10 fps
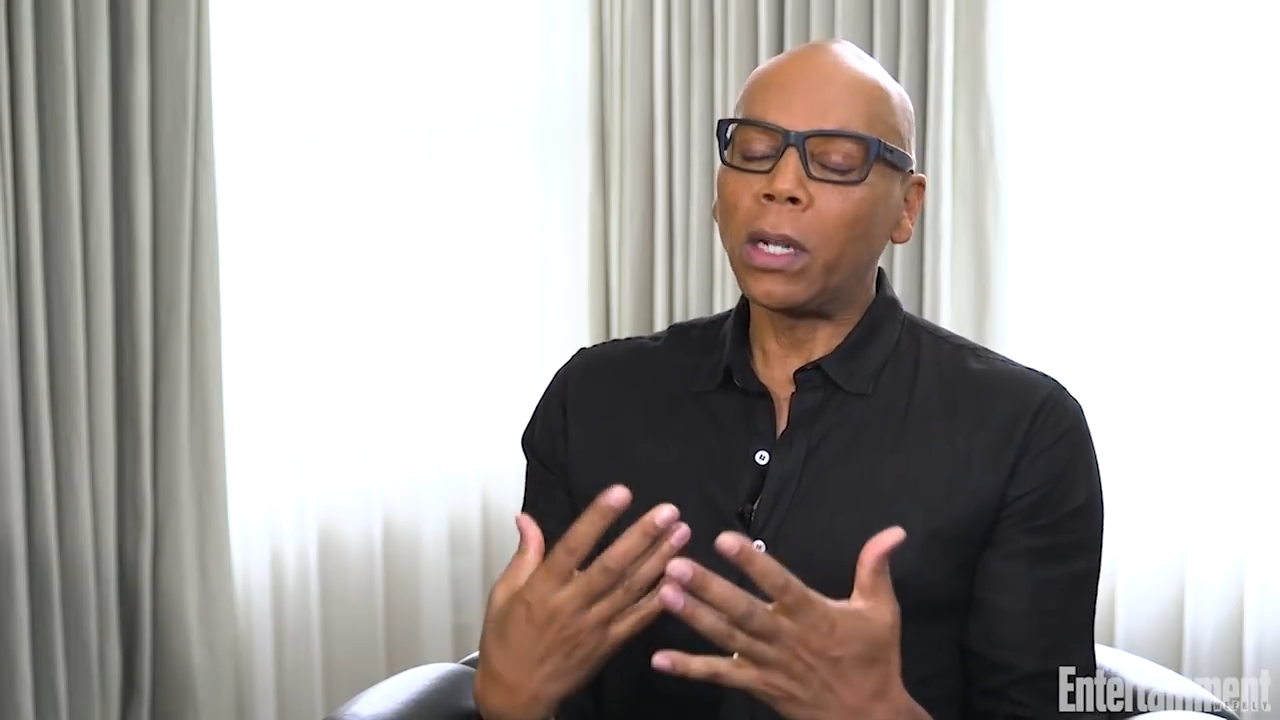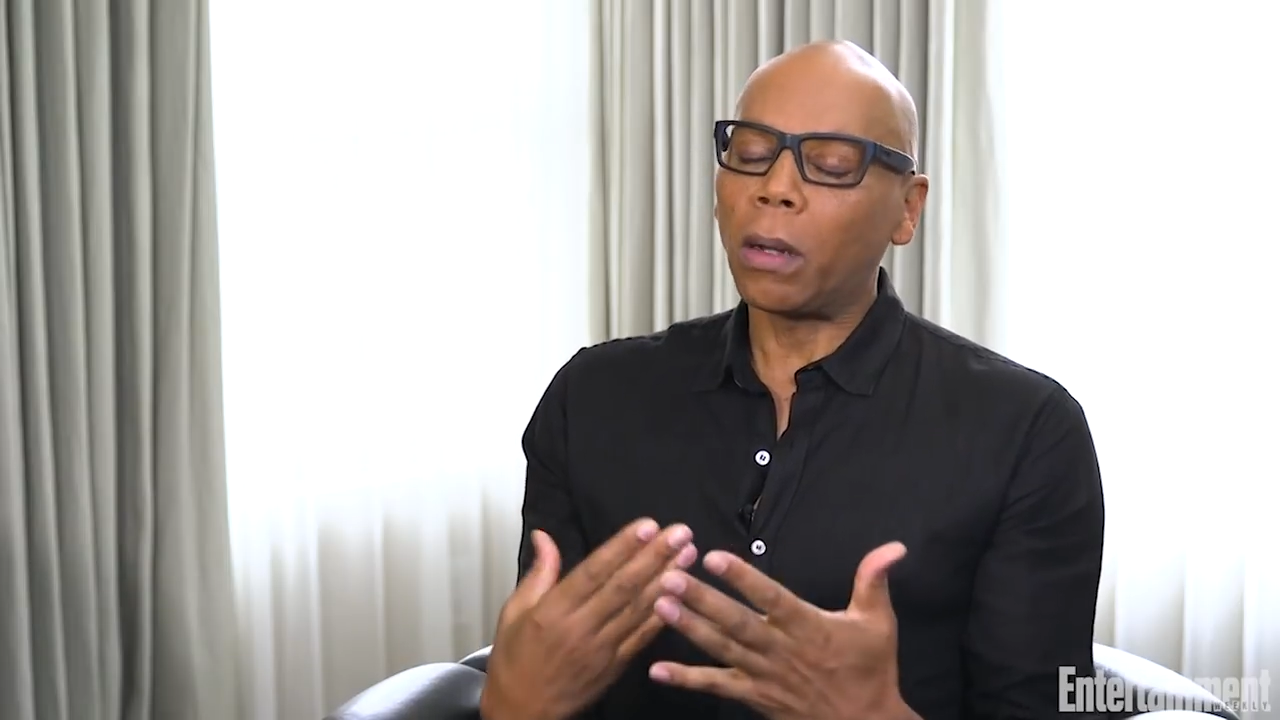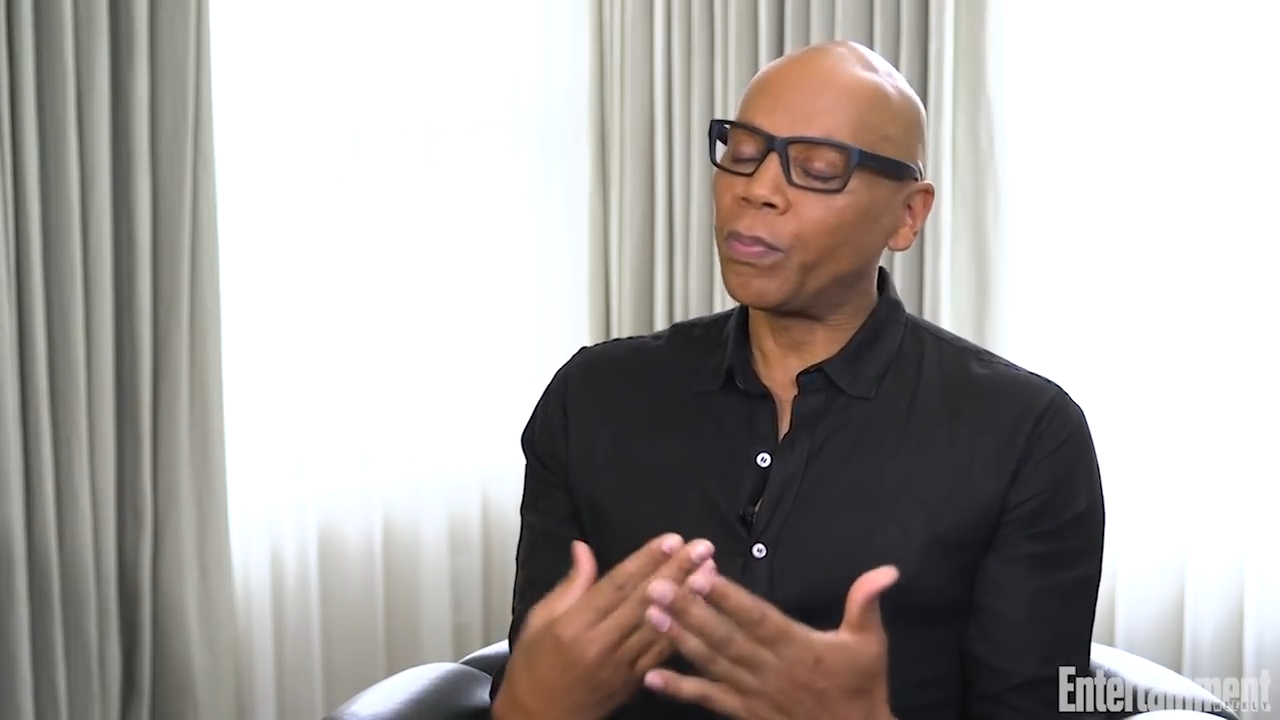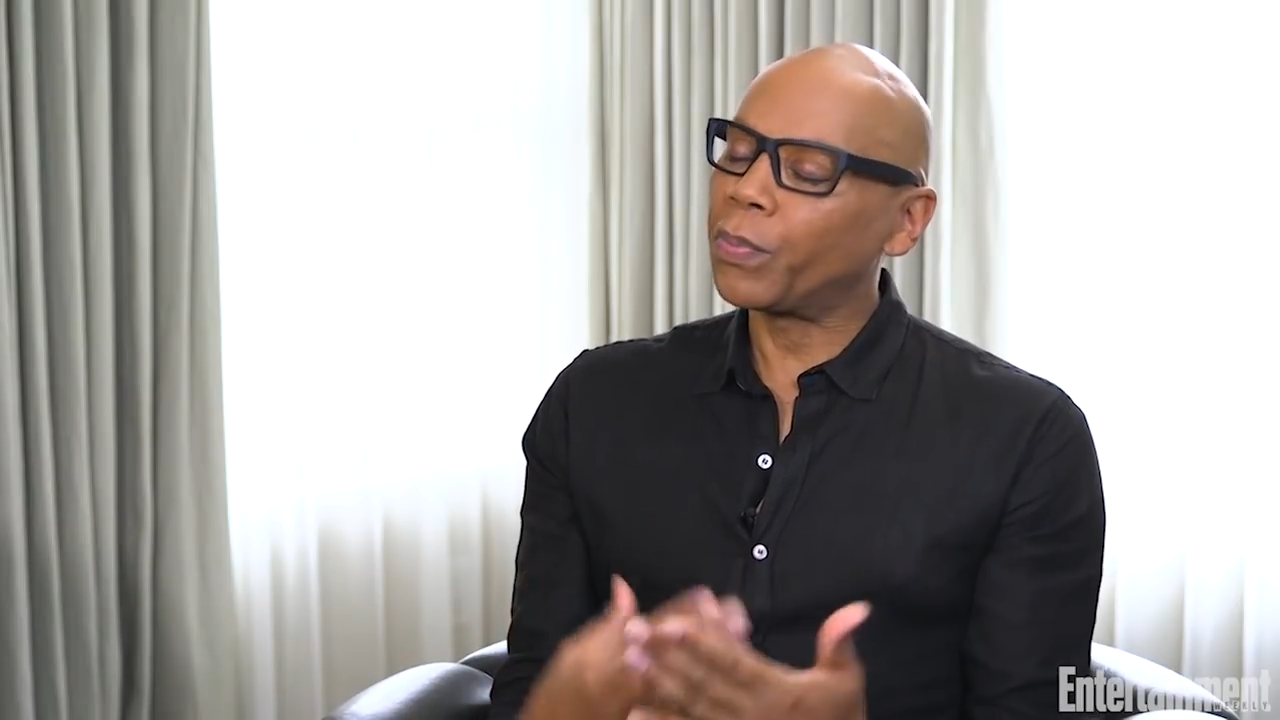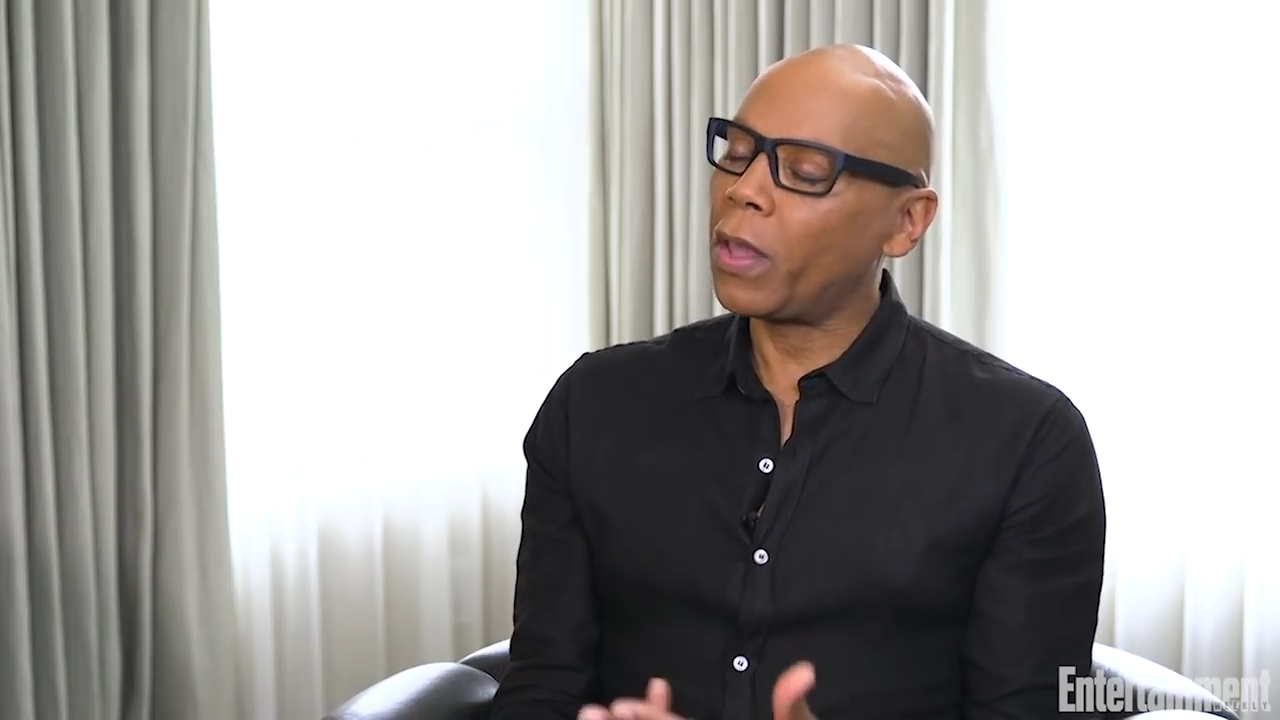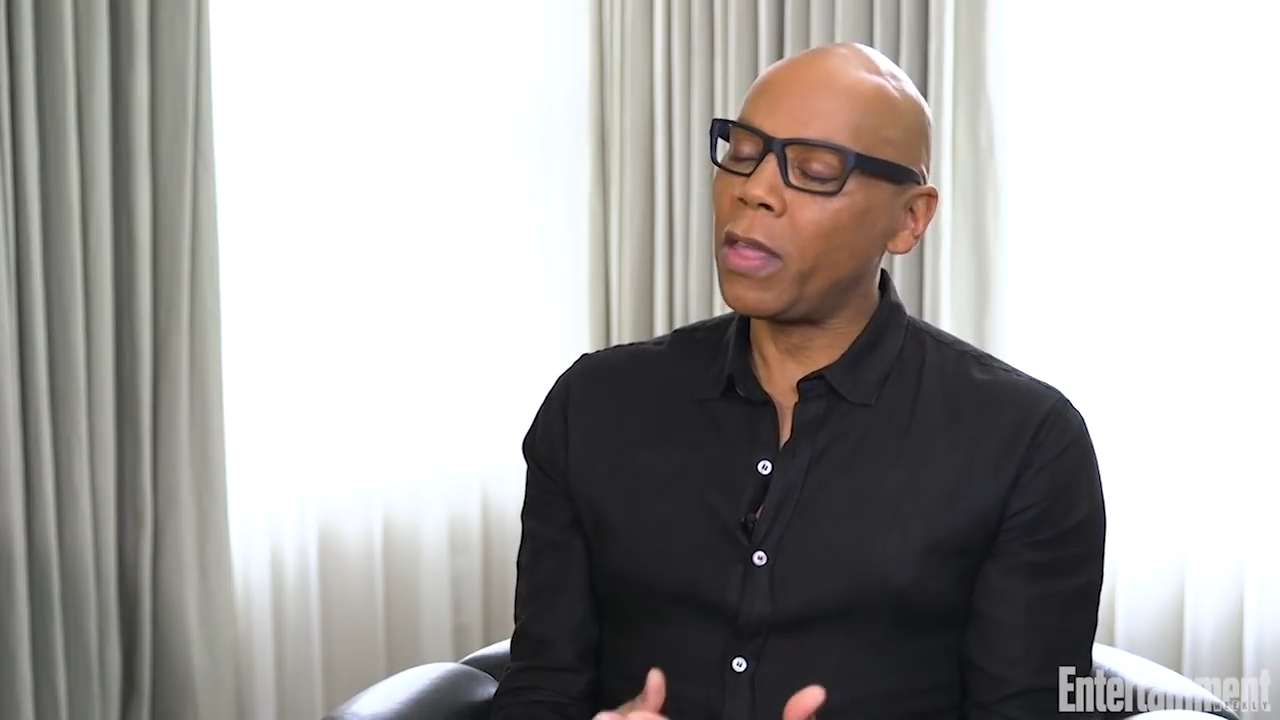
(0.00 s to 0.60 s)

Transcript: you know,